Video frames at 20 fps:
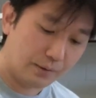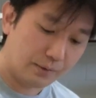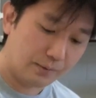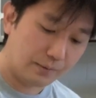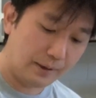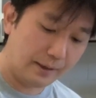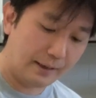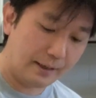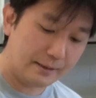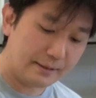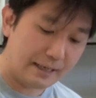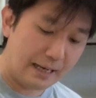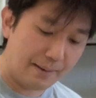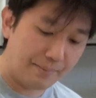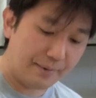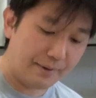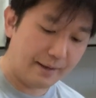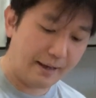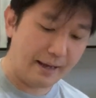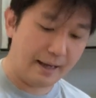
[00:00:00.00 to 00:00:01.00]
right on
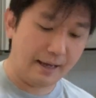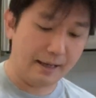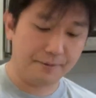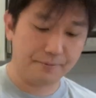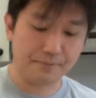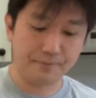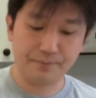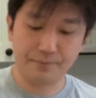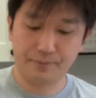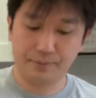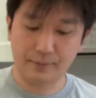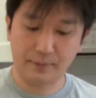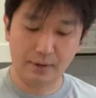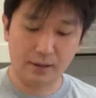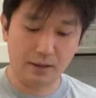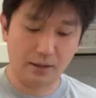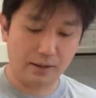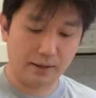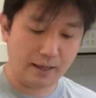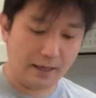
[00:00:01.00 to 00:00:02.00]
top of that,
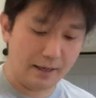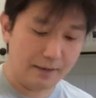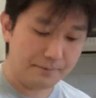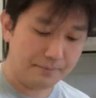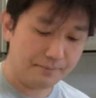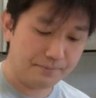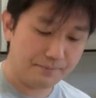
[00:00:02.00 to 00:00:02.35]
okay?